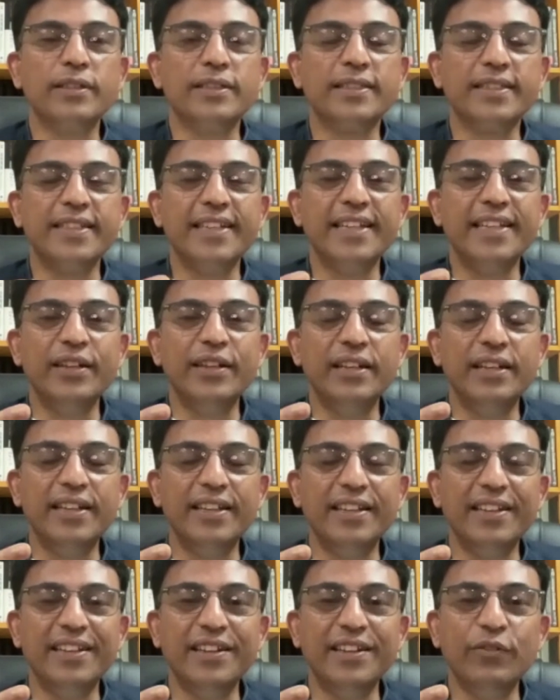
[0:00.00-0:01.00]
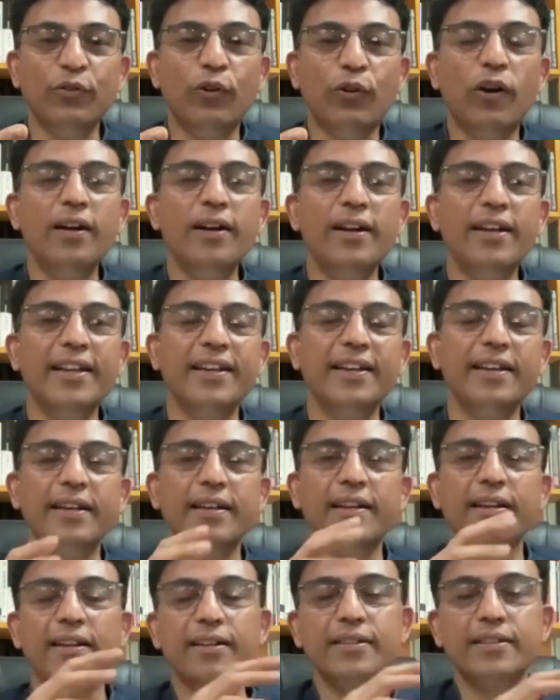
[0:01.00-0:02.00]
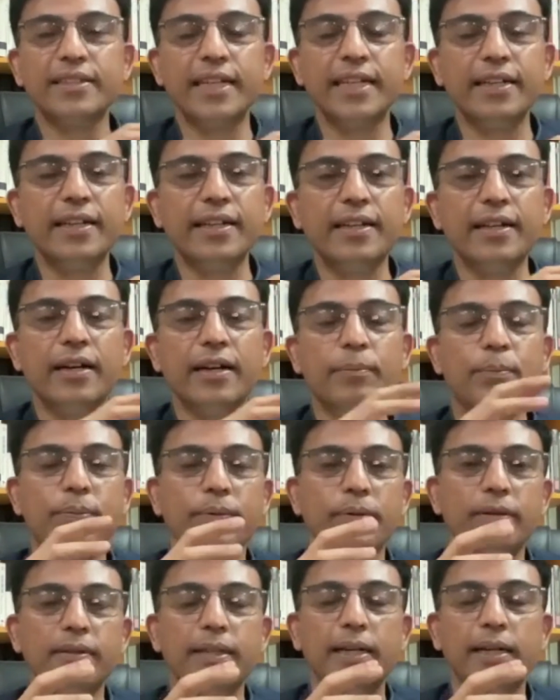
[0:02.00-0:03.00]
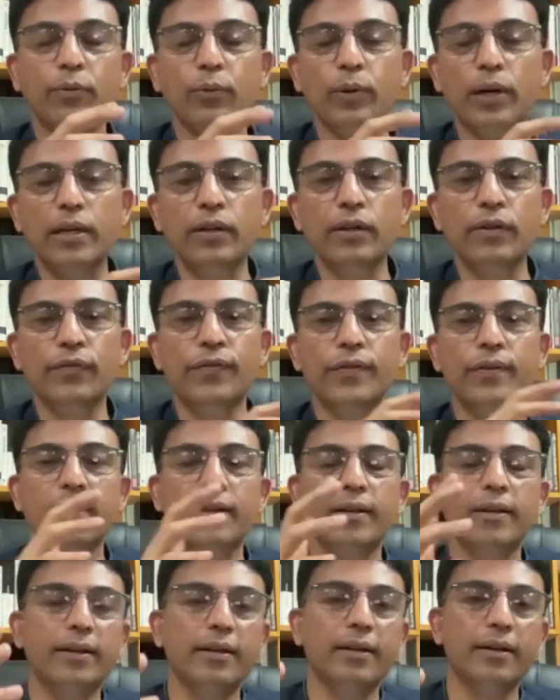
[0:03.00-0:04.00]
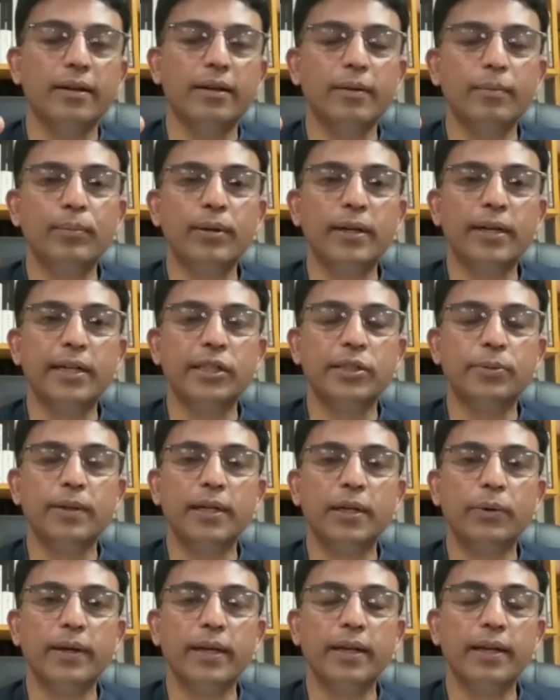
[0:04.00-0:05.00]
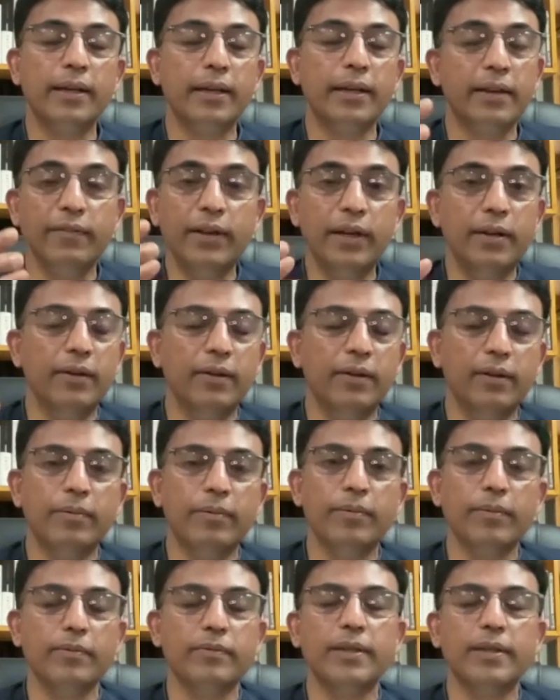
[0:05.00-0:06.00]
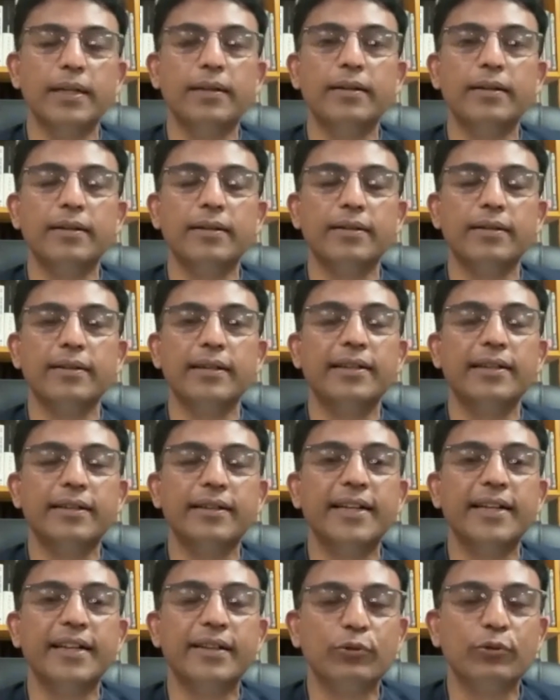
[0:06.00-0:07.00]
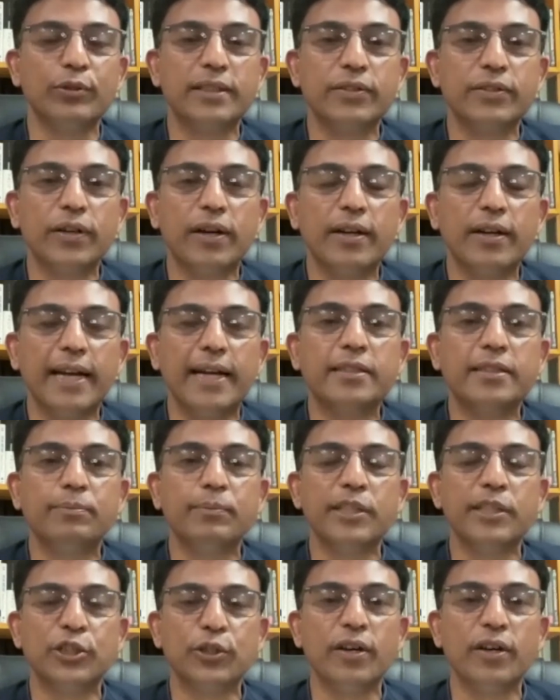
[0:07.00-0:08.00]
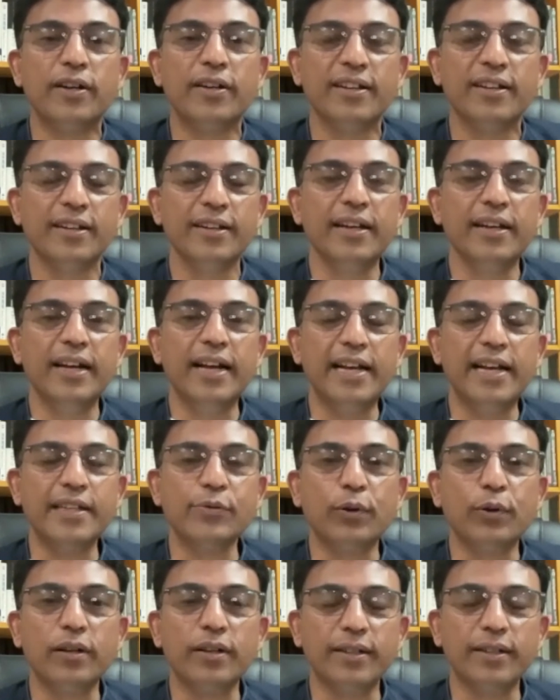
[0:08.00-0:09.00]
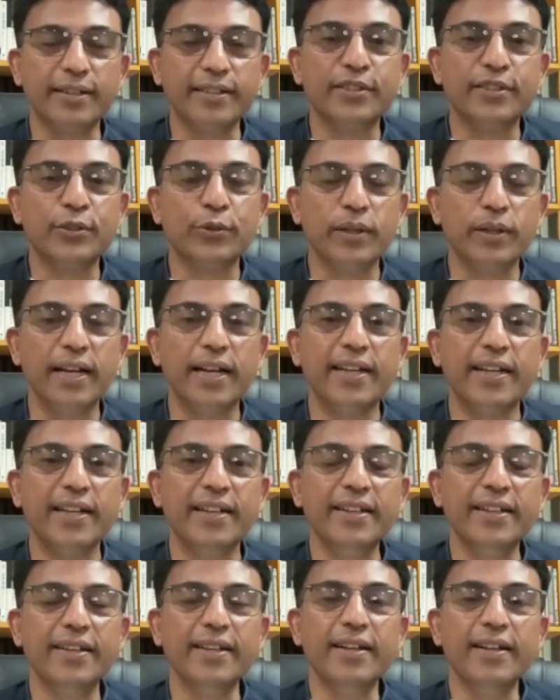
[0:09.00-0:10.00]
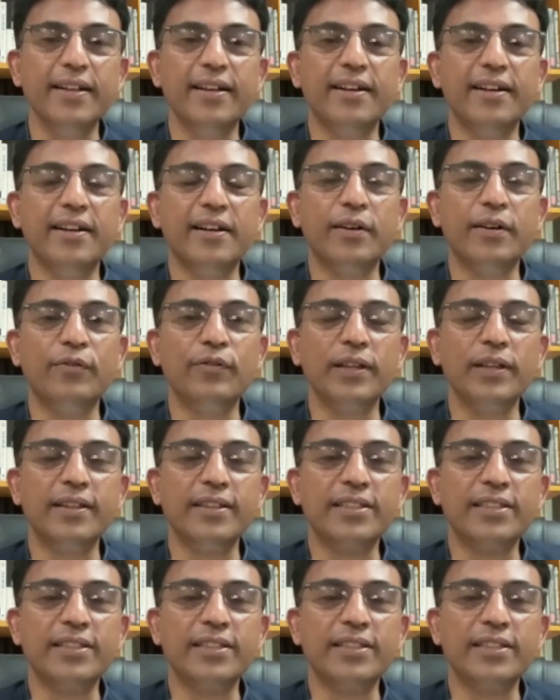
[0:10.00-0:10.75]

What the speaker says: was involved in setting up that wonderful bridge between, even when internet was not as matured as what it is today, with the